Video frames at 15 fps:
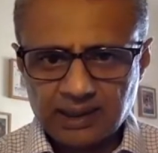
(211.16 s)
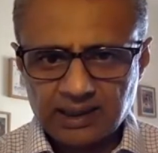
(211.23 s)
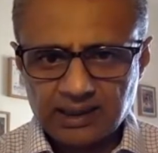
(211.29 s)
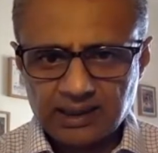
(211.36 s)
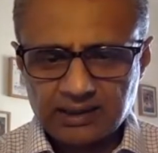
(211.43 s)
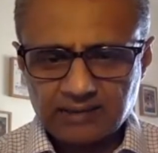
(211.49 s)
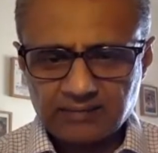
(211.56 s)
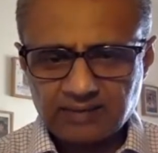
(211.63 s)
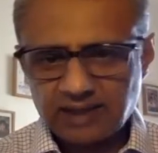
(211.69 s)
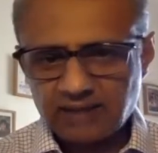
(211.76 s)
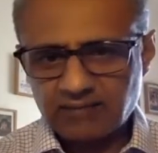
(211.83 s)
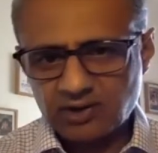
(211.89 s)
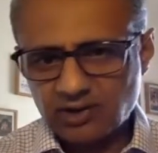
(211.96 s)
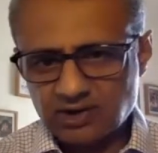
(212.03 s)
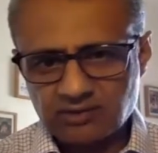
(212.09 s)
and we
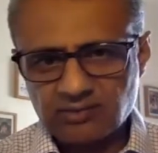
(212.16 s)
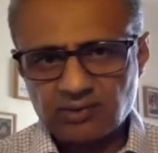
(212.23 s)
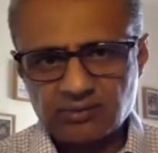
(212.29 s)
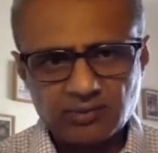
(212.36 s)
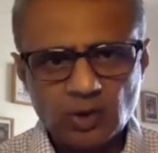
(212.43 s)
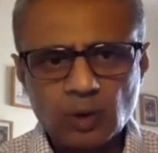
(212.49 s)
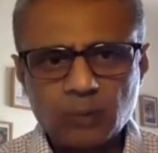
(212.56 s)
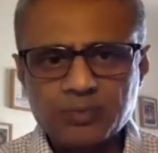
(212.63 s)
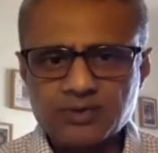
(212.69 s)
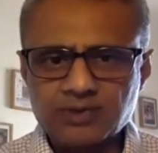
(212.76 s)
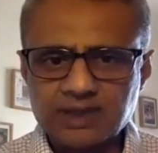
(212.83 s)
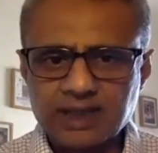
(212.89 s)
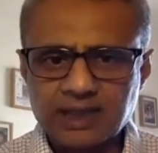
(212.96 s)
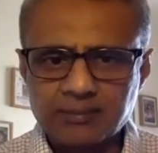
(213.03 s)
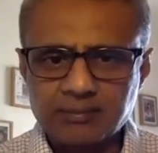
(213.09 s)
have lots of hopes for
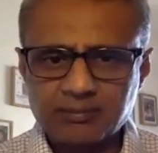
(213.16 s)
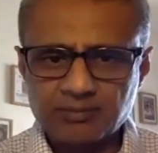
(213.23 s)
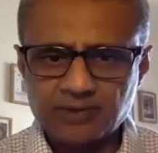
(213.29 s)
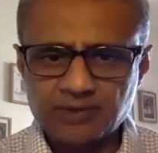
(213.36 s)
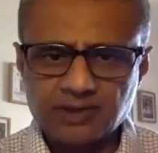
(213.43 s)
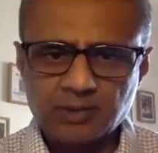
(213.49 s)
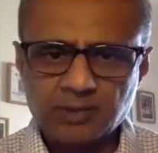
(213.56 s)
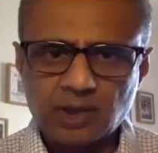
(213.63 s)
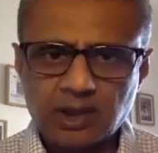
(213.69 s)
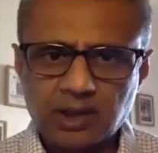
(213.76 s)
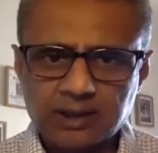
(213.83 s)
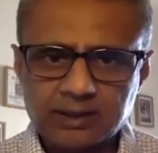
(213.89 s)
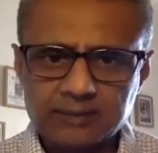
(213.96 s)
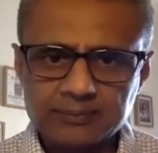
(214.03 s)
this product.